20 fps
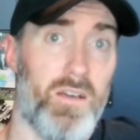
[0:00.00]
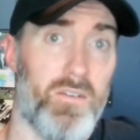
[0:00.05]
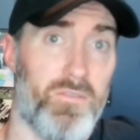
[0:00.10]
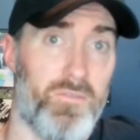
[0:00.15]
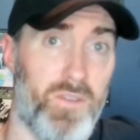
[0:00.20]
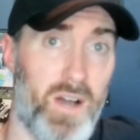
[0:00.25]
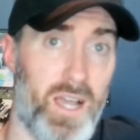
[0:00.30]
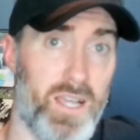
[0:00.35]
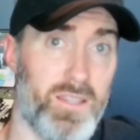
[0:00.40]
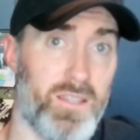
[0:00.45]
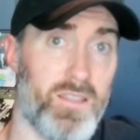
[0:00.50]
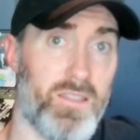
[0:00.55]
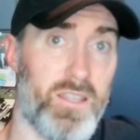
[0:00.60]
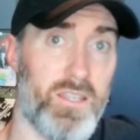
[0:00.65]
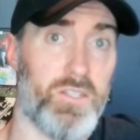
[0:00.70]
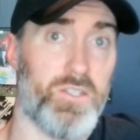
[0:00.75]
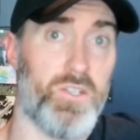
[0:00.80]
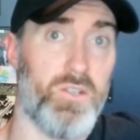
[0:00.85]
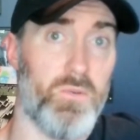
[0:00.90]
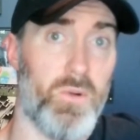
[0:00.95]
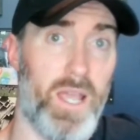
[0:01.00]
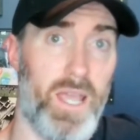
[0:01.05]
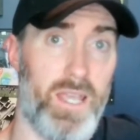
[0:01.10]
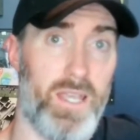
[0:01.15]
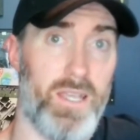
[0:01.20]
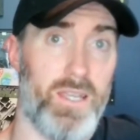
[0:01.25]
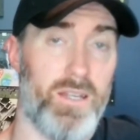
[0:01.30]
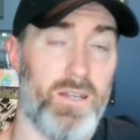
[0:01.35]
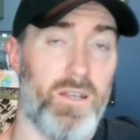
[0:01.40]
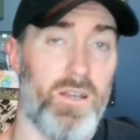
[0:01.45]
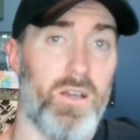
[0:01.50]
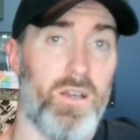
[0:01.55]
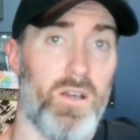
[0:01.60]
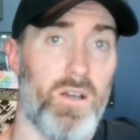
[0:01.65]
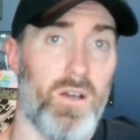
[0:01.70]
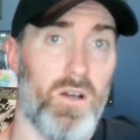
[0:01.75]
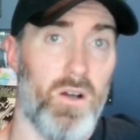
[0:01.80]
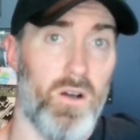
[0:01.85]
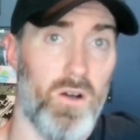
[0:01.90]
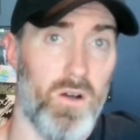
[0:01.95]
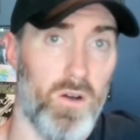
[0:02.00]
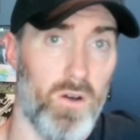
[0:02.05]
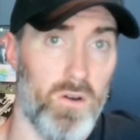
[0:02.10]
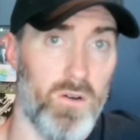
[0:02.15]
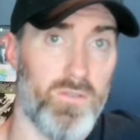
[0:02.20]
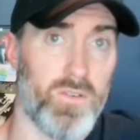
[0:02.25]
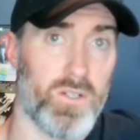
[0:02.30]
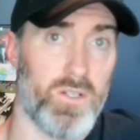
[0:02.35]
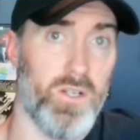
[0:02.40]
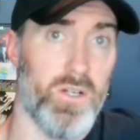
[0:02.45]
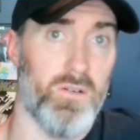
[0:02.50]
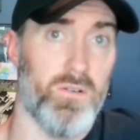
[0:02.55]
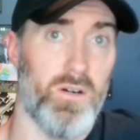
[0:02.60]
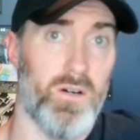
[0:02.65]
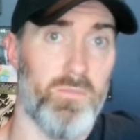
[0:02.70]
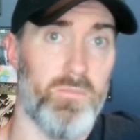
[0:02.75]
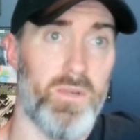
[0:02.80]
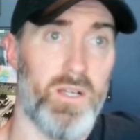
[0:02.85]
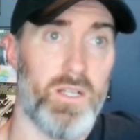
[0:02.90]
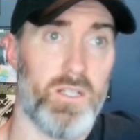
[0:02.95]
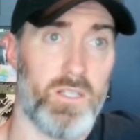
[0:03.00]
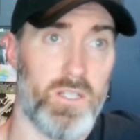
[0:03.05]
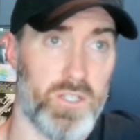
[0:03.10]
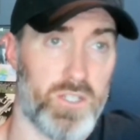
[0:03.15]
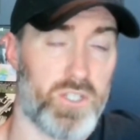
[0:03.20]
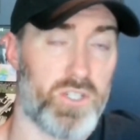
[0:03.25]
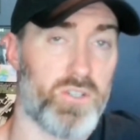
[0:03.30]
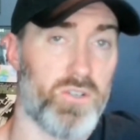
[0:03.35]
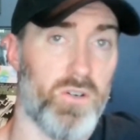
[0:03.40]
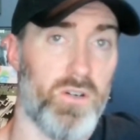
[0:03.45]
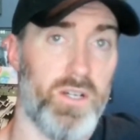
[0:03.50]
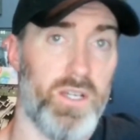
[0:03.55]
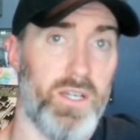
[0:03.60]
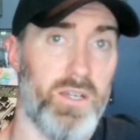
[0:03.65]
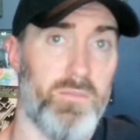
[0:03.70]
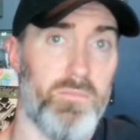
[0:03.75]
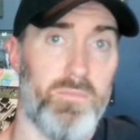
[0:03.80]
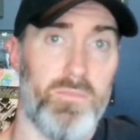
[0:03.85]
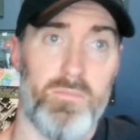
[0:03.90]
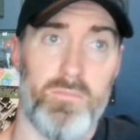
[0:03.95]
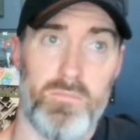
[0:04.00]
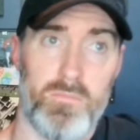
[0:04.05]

Find the things you hate, overdo them, destroy them.